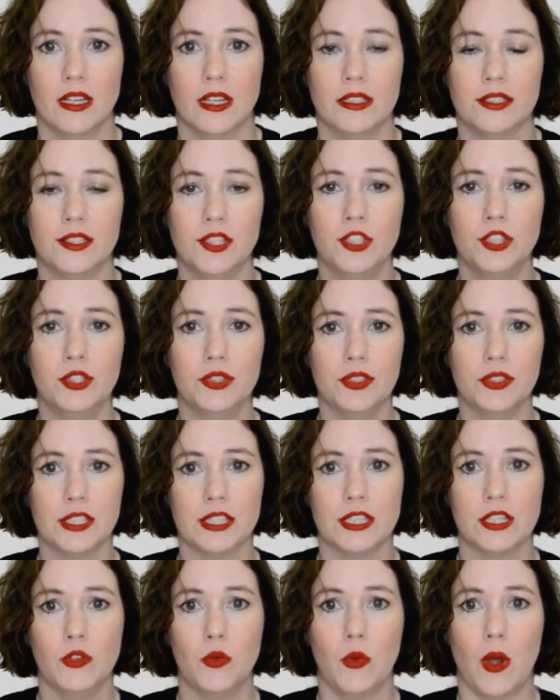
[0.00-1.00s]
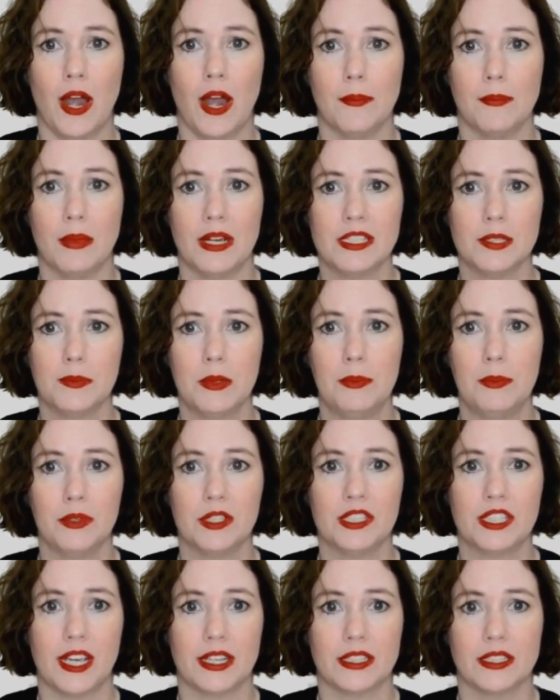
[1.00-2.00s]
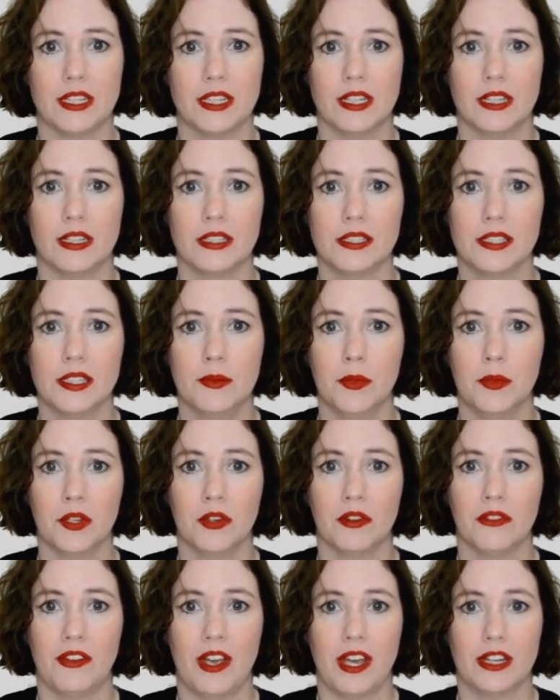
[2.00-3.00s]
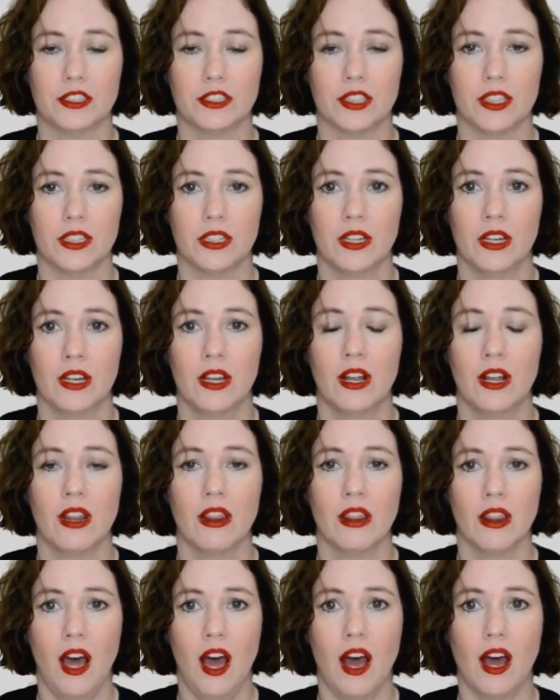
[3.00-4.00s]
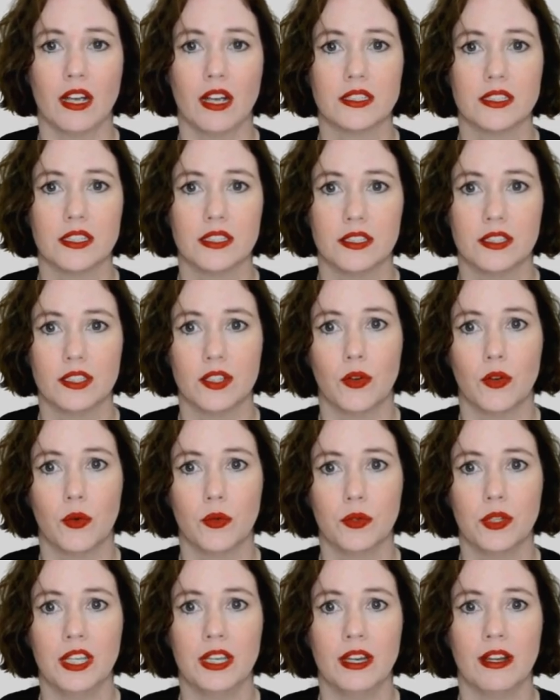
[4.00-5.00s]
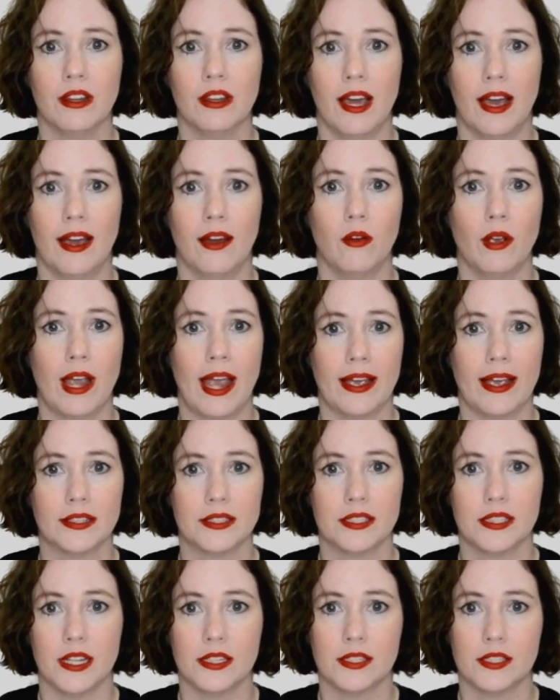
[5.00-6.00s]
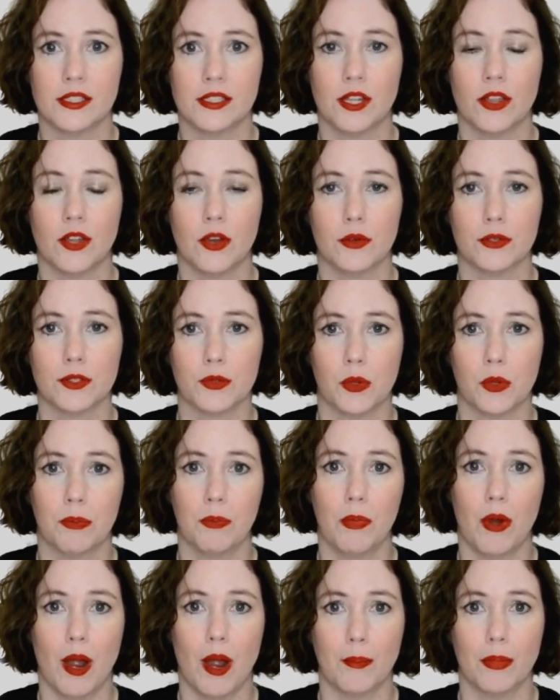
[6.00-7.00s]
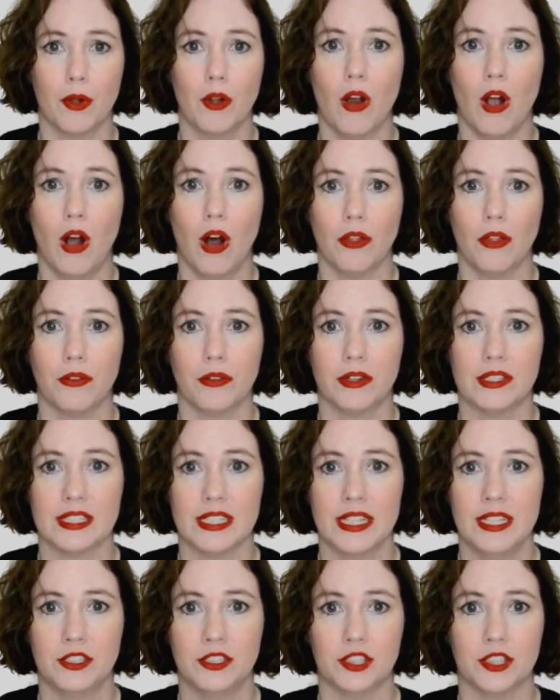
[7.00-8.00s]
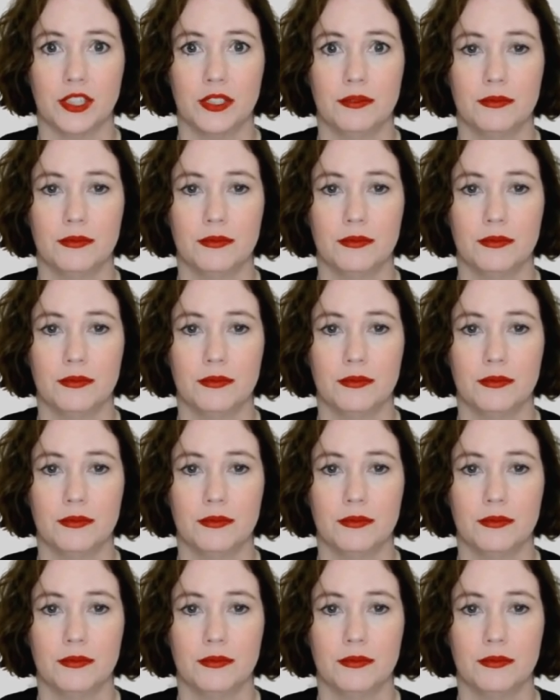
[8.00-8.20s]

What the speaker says: Digital CUI must be protected in a similar fashion, locked to only allow access to those with proper authorization.